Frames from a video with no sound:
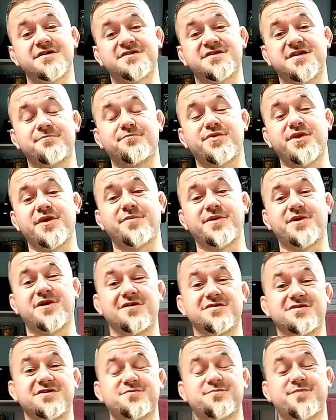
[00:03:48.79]
simply
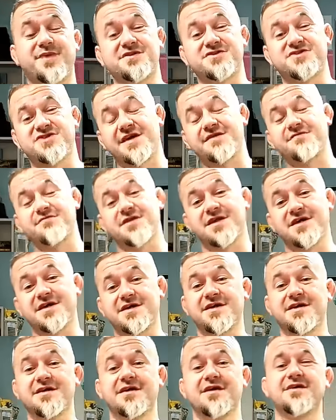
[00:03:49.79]
because it's been
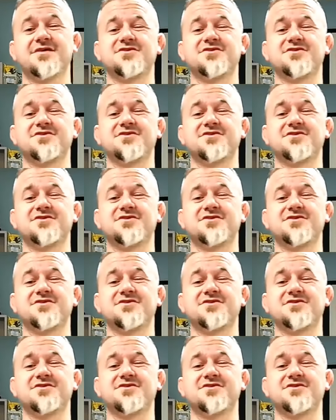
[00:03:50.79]
generally